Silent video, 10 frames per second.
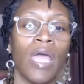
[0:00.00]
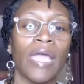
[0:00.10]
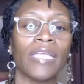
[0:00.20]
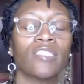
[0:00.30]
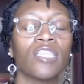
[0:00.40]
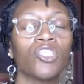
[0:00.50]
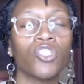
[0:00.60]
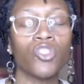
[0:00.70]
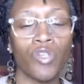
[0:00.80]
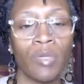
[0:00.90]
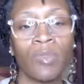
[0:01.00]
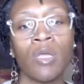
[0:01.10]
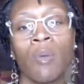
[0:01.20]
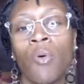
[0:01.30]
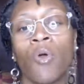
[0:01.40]
It is extremely
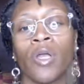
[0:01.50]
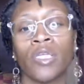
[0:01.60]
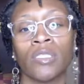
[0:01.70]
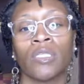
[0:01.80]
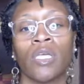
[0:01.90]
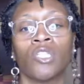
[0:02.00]
important